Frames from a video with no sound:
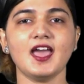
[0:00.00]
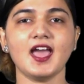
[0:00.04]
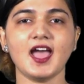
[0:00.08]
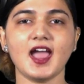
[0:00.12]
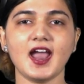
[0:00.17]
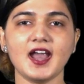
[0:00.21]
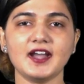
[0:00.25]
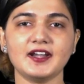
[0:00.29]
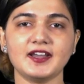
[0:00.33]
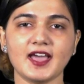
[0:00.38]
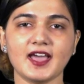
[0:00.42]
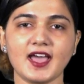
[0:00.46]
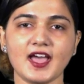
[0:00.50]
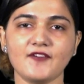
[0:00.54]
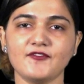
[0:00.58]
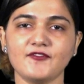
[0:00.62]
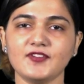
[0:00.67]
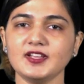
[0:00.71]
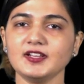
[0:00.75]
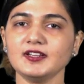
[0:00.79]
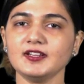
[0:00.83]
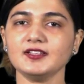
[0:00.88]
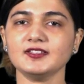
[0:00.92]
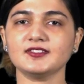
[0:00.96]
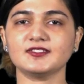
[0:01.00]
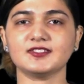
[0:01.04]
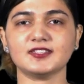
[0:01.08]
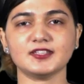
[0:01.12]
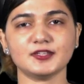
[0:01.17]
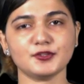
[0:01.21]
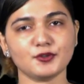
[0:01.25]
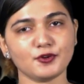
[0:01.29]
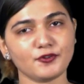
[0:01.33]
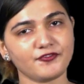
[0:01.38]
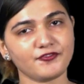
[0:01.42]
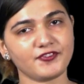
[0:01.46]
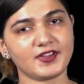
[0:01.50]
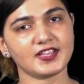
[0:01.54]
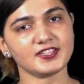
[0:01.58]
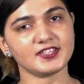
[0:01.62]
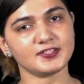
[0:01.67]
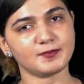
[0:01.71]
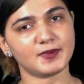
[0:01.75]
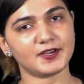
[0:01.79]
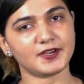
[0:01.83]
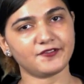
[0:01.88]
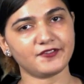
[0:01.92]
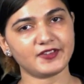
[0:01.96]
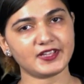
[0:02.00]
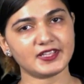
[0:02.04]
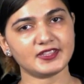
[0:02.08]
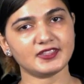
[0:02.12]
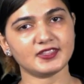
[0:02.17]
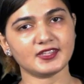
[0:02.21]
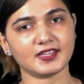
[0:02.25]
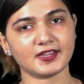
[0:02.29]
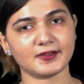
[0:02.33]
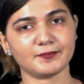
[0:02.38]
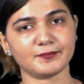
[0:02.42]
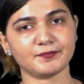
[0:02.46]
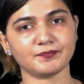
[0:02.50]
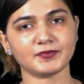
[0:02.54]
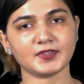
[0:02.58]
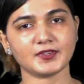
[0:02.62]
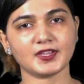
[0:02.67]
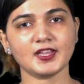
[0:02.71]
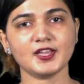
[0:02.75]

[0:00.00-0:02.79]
and having 0 phase between them.